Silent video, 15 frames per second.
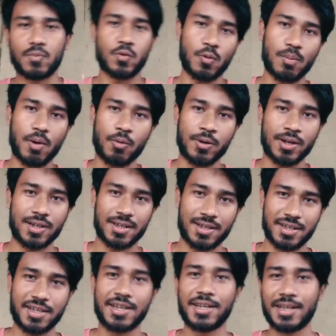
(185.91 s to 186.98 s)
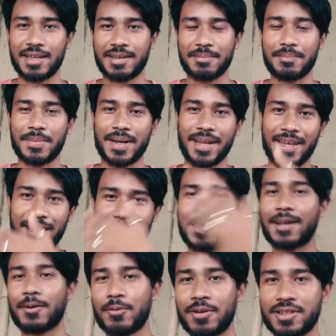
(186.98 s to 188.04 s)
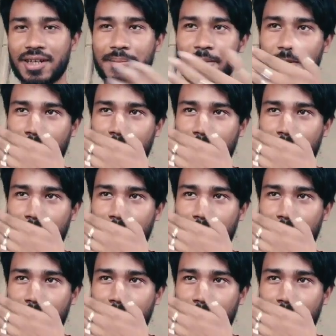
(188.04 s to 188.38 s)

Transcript: tomb over money. Either Lord's rabbi.